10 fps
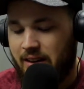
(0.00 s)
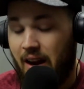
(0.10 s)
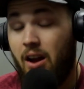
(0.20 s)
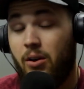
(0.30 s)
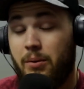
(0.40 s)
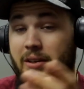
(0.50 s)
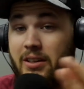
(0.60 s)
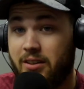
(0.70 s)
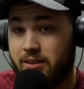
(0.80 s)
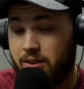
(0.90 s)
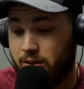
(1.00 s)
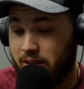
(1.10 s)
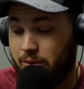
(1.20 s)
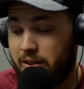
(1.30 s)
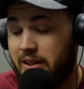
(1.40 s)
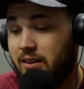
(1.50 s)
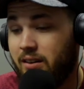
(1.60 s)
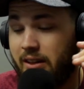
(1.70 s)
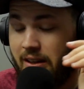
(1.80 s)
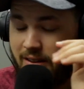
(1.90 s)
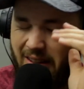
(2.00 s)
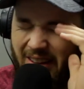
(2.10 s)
now I'm here. Okay, we did all that.